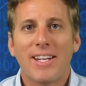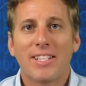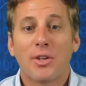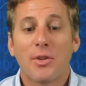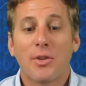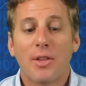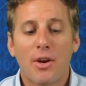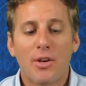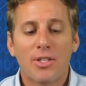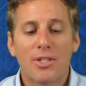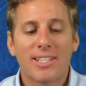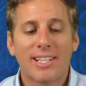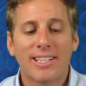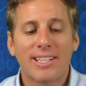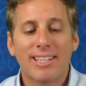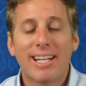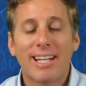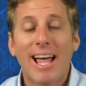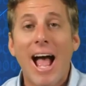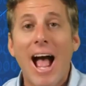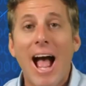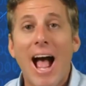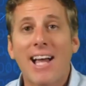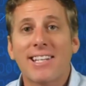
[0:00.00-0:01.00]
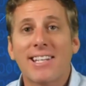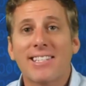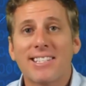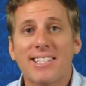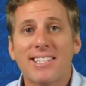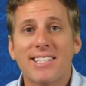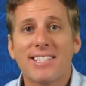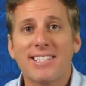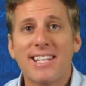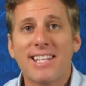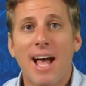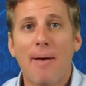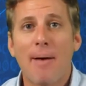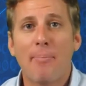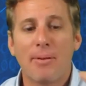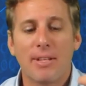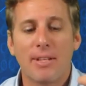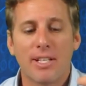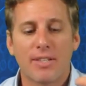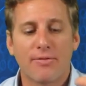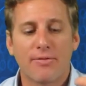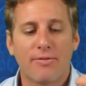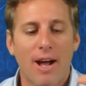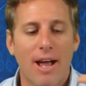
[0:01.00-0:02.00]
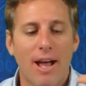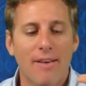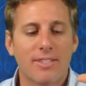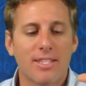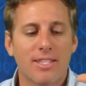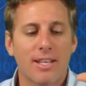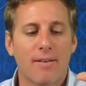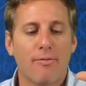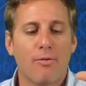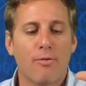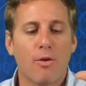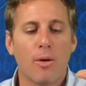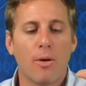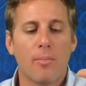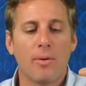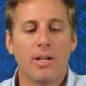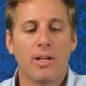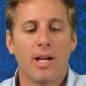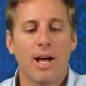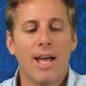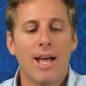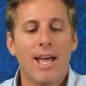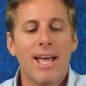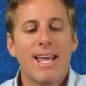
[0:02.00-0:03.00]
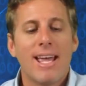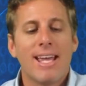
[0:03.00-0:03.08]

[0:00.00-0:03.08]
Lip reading: so there's the last step in this 5-step formula.